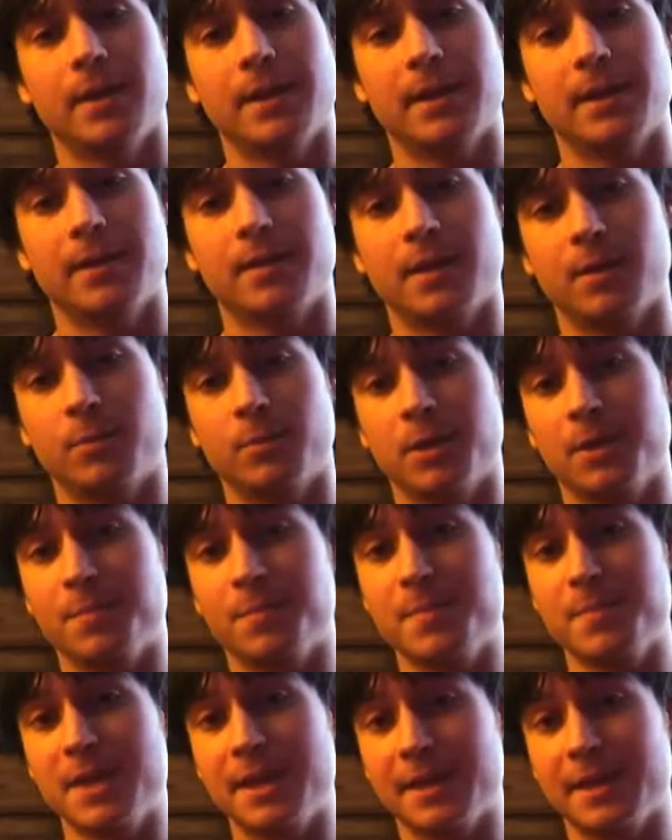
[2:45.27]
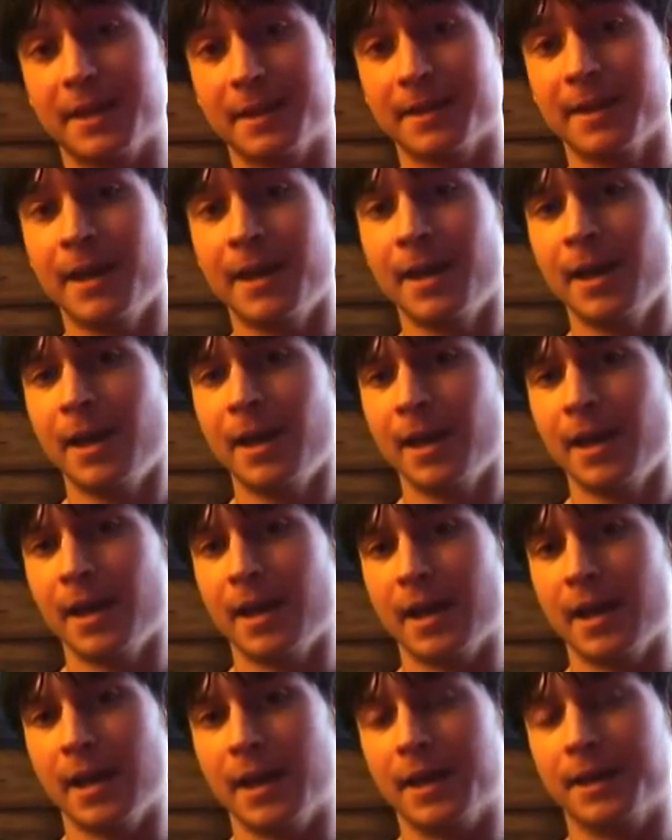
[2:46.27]
And I thought, well, meaning.
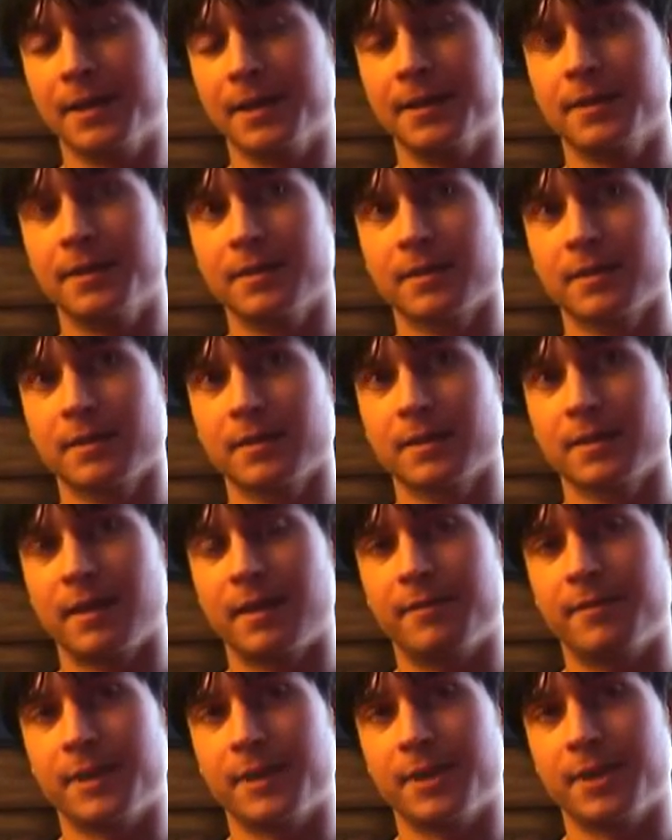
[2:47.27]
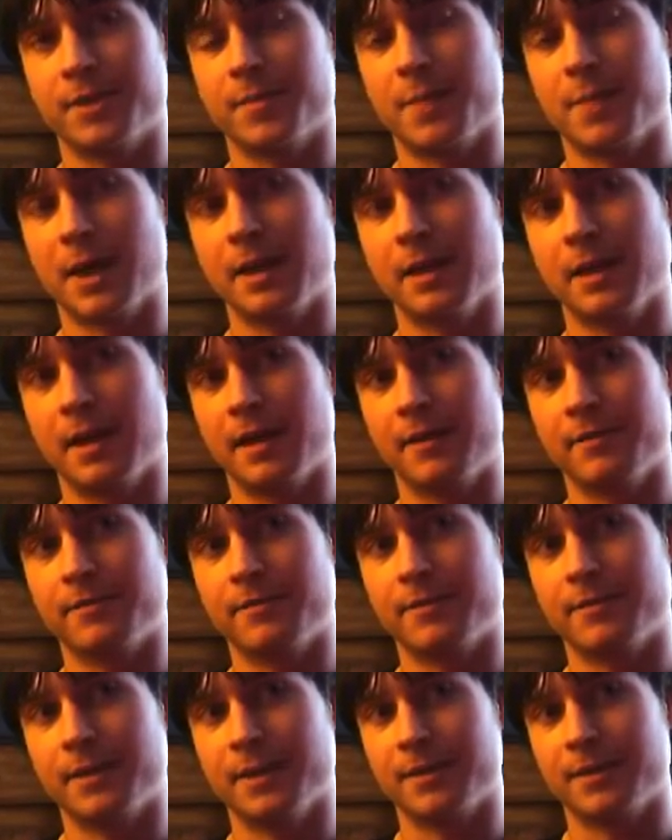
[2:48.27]
And I figured my
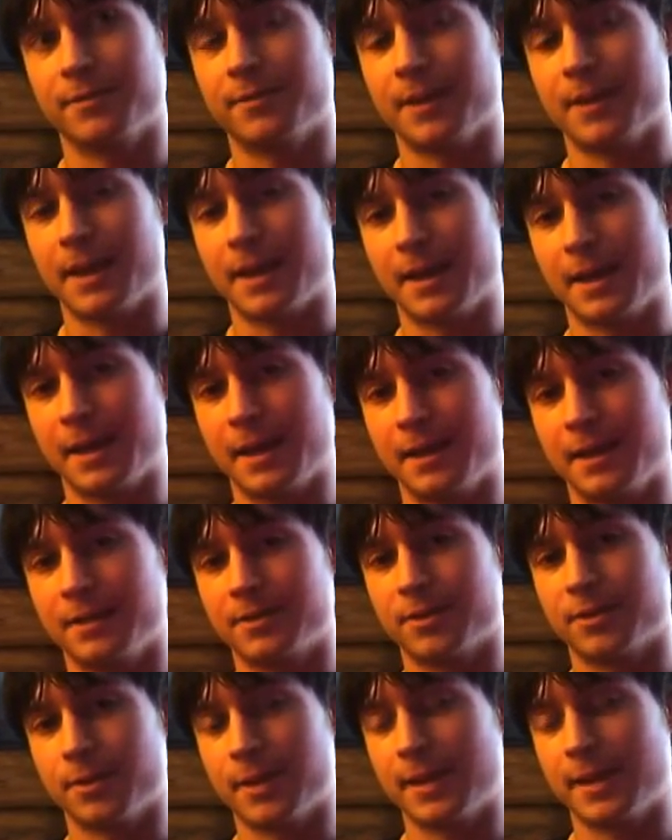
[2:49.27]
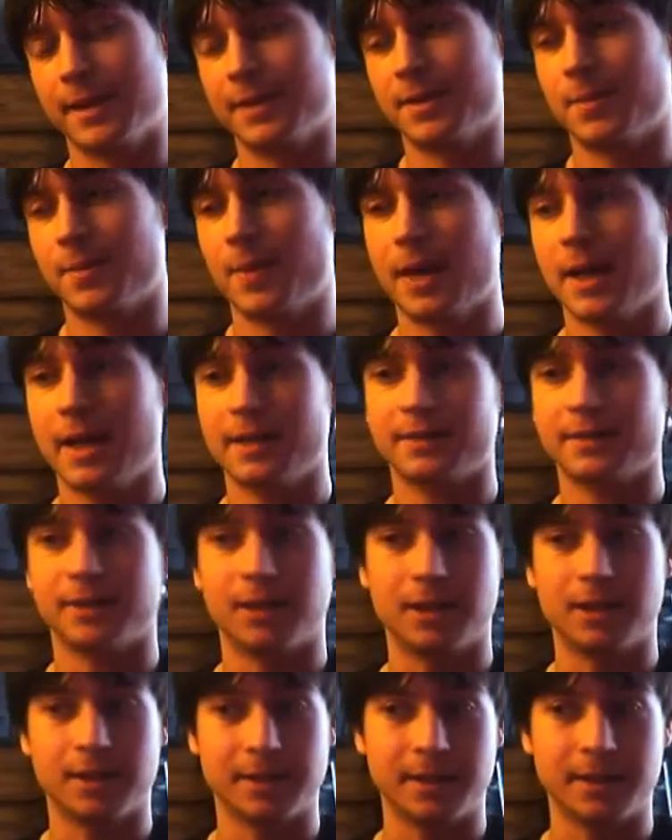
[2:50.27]
life is finite, so I need to pass
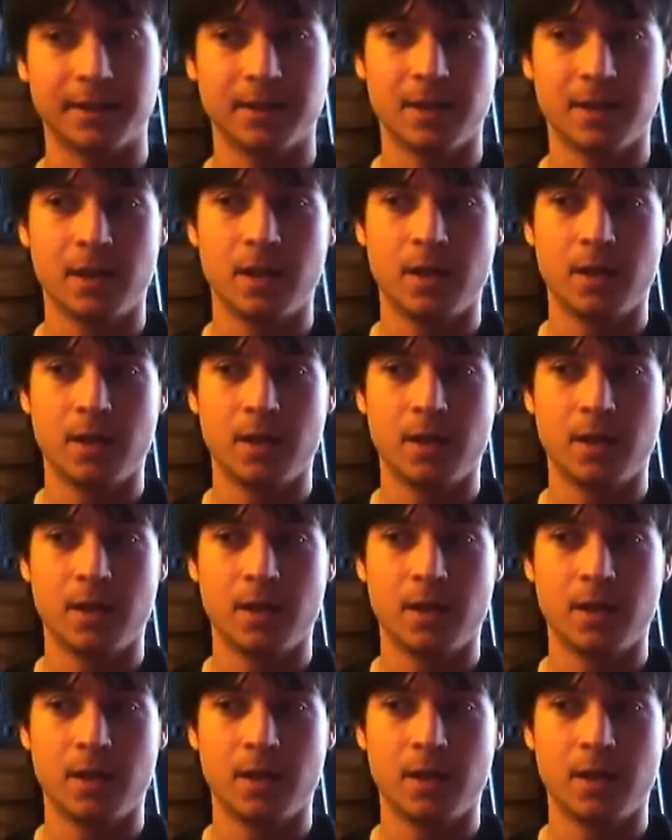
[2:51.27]
on